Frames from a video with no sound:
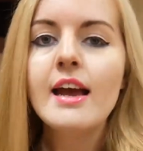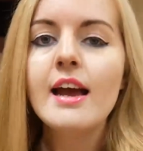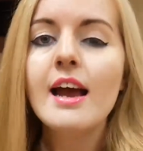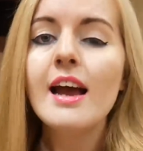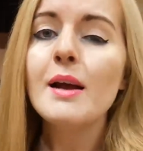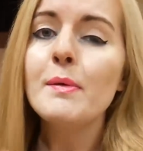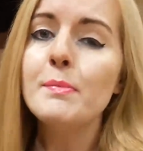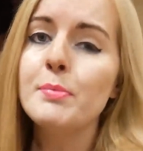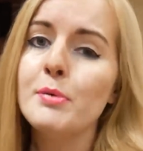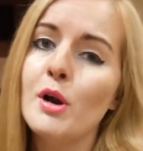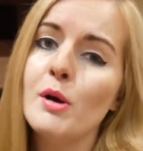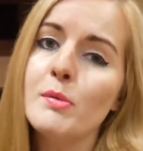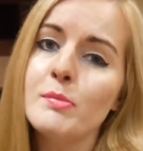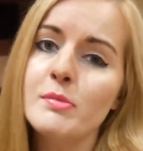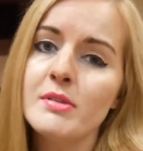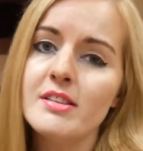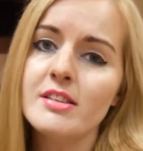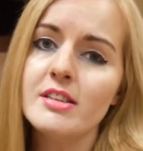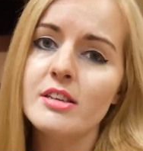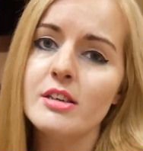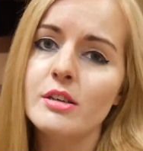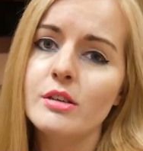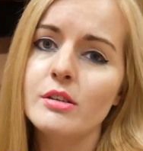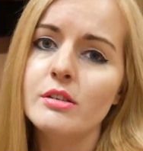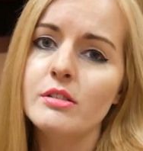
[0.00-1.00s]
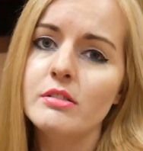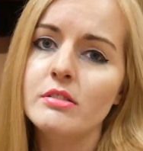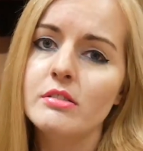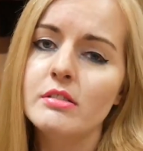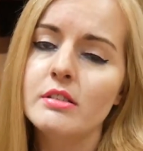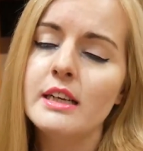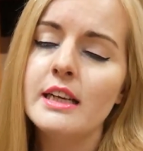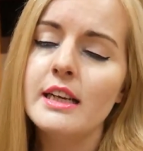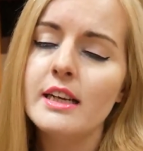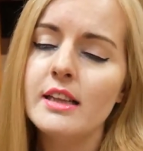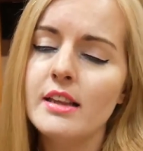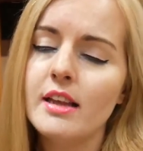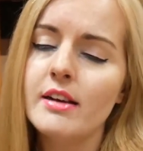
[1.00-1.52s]
I promise you,
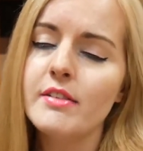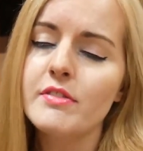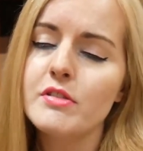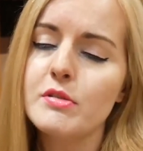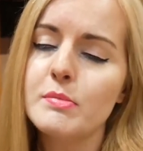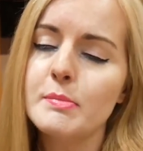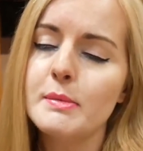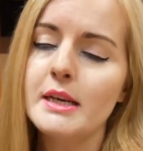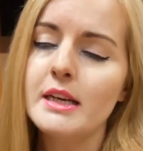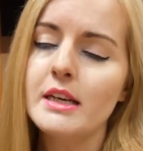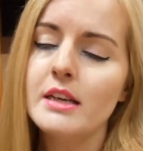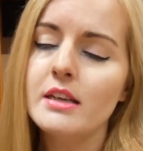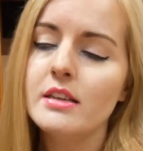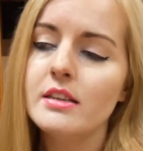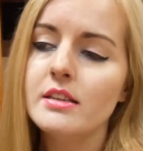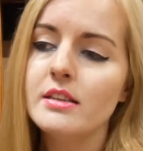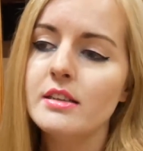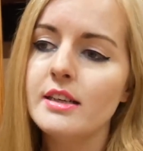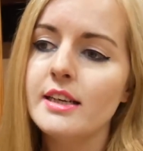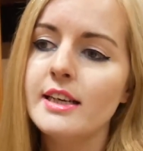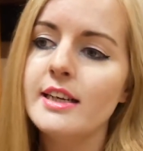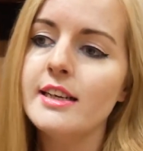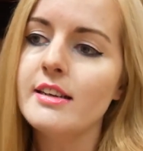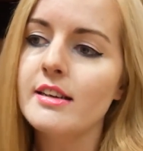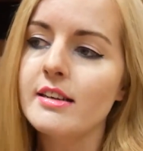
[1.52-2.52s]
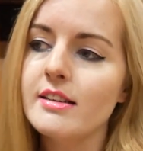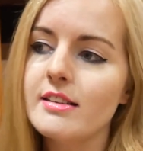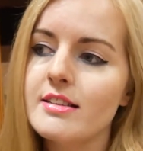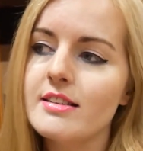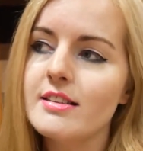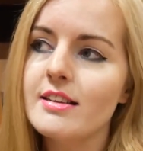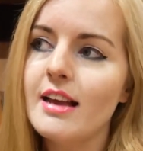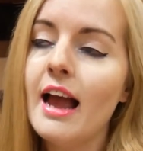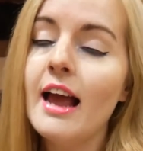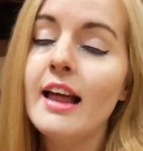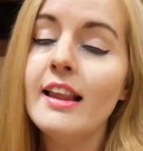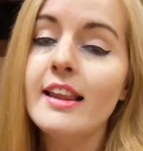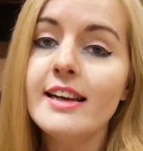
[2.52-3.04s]
he loves me. He does.
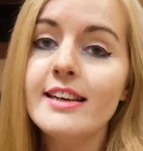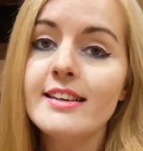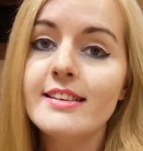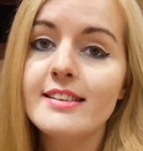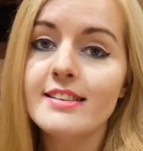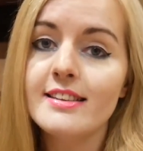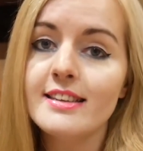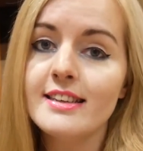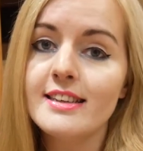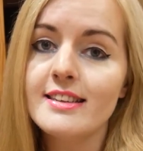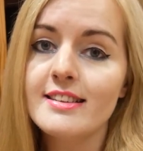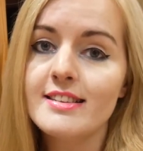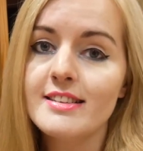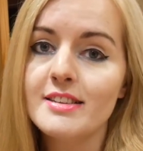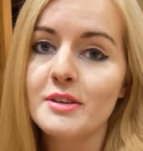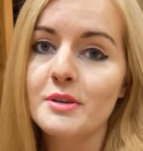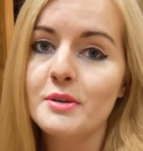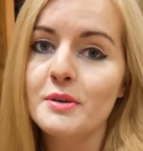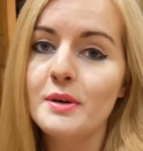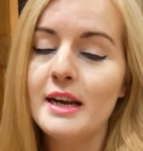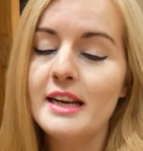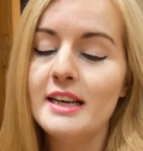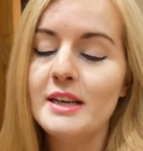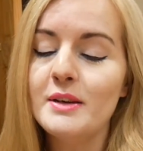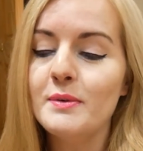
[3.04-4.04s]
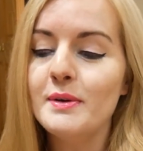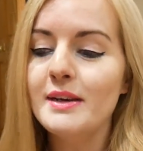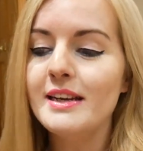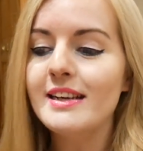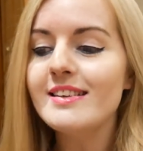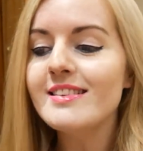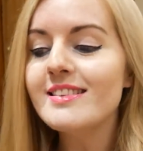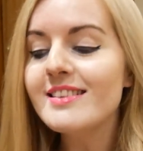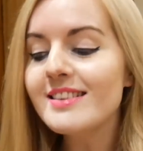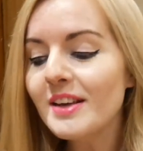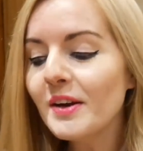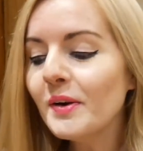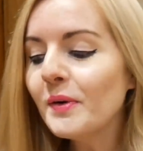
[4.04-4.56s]
I like to think so anyway.
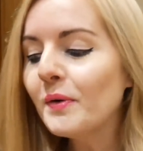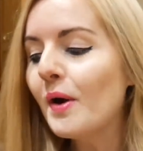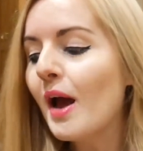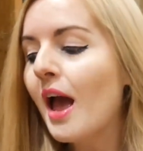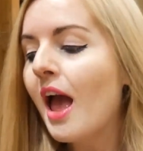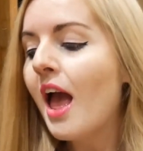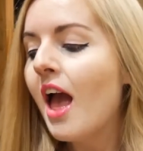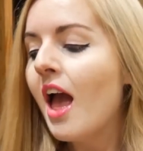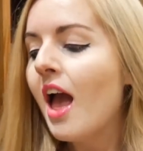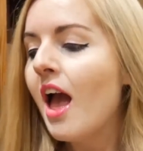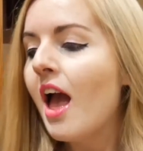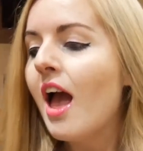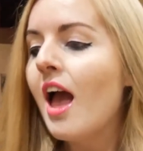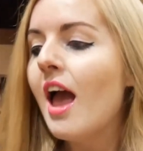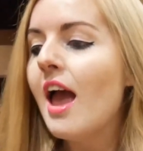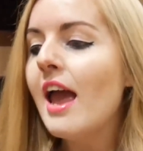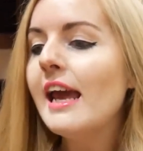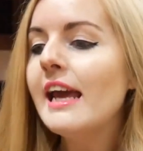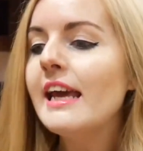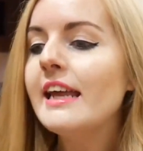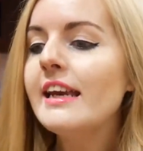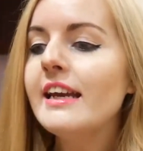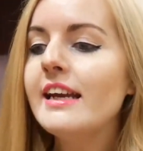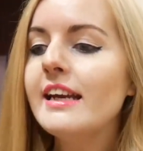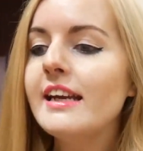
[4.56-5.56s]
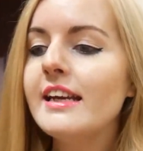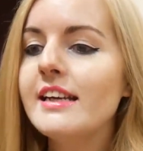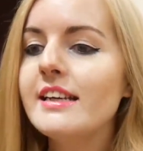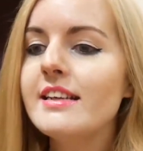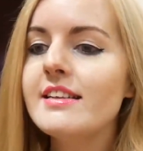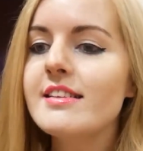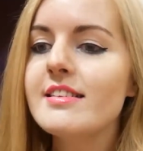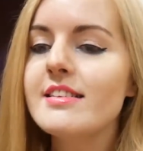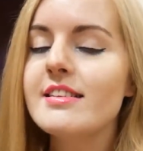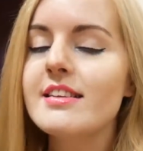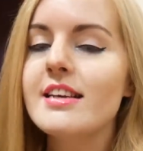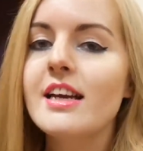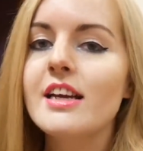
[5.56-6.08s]
So, it
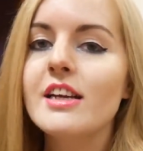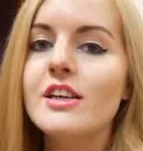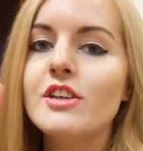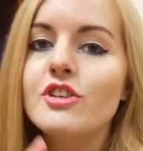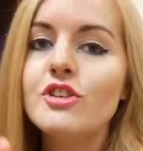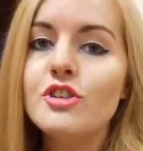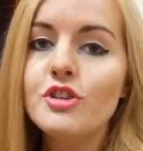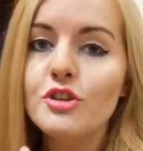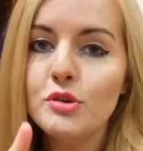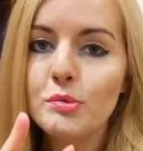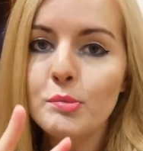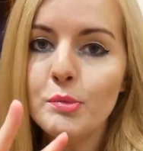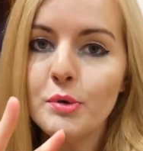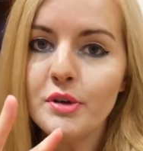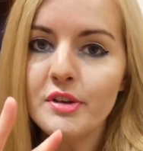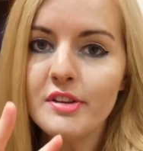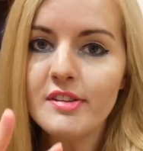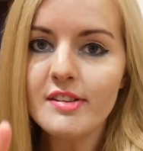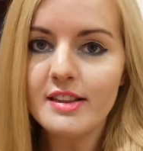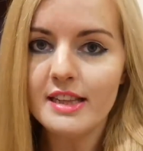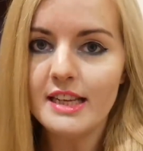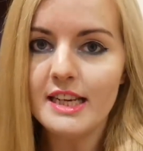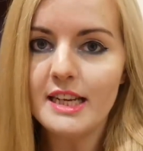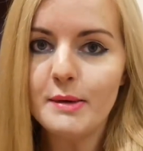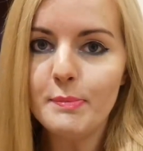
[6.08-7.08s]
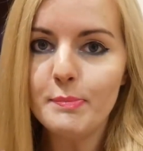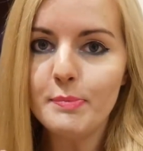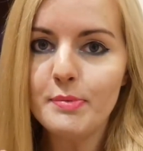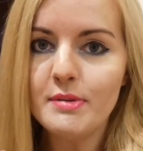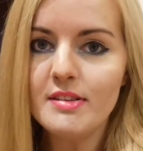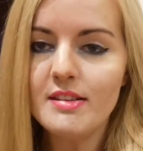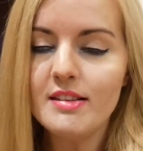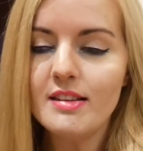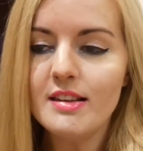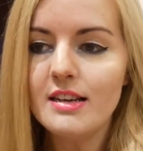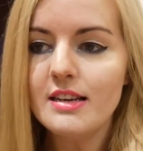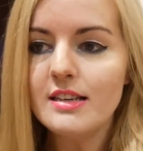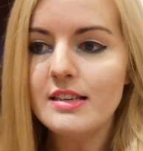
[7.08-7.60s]
is 2 more
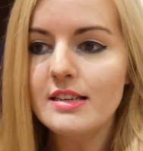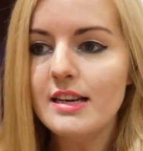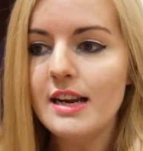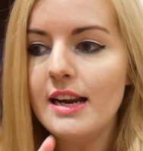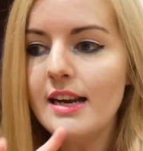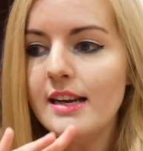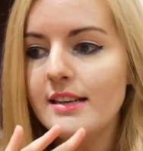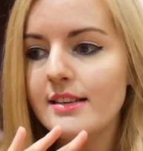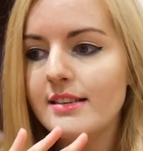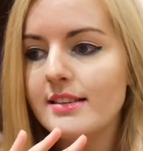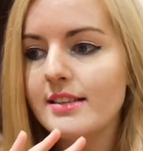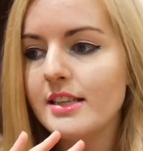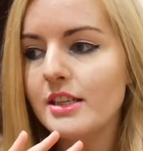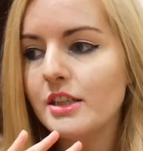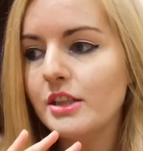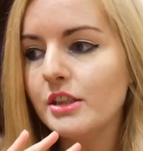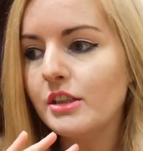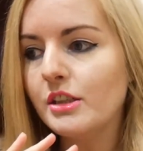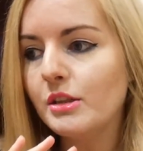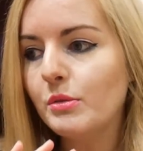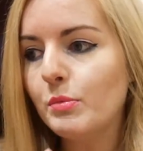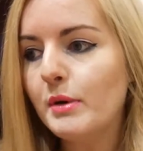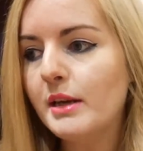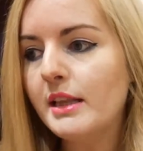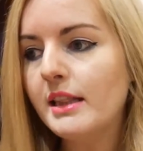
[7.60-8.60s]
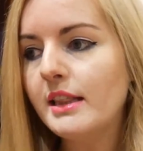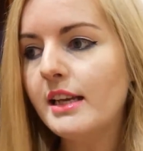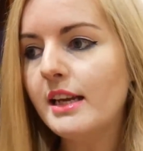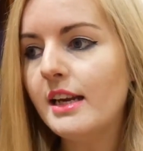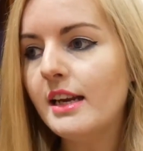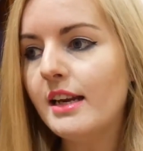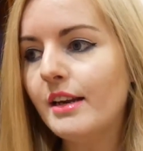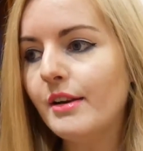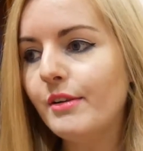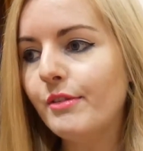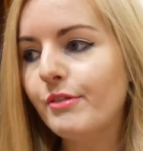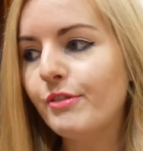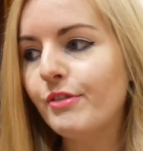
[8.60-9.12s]
sleeps until we
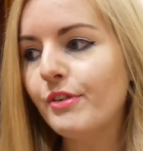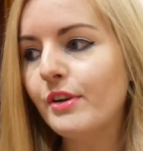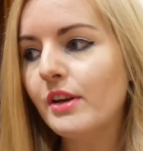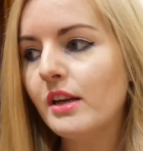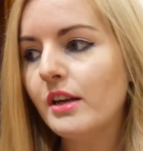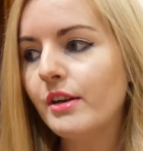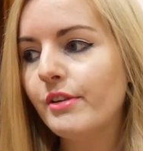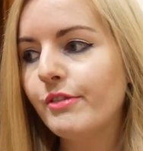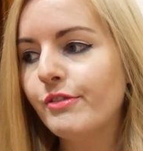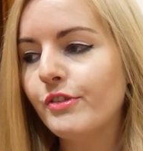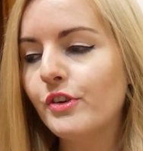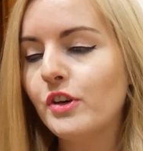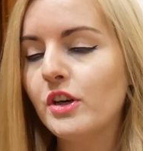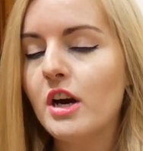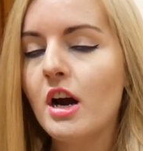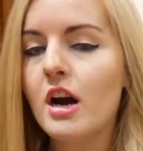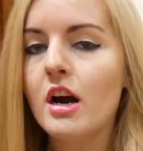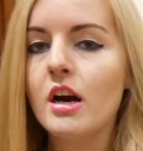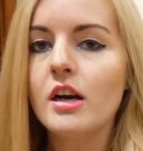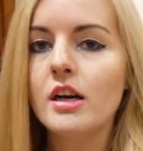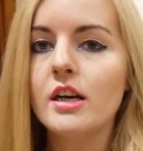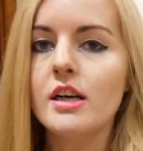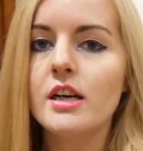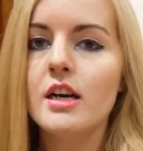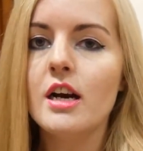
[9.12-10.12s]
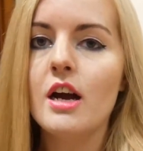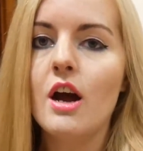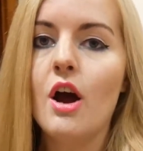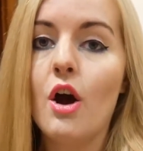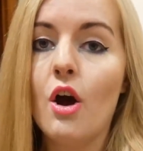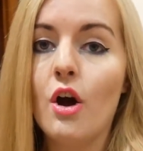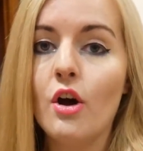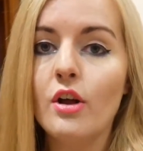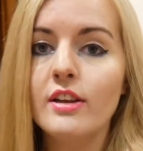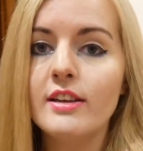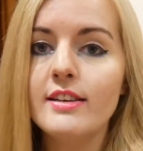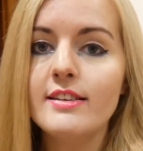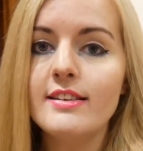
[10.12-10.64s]
leave for our
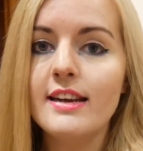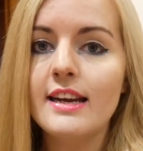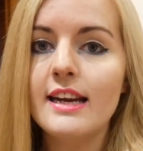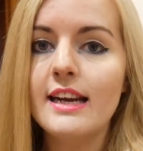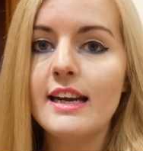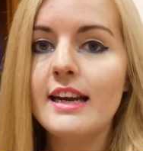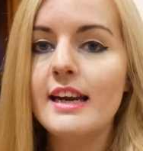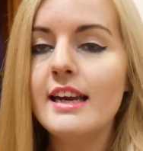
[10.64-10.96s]
holiday.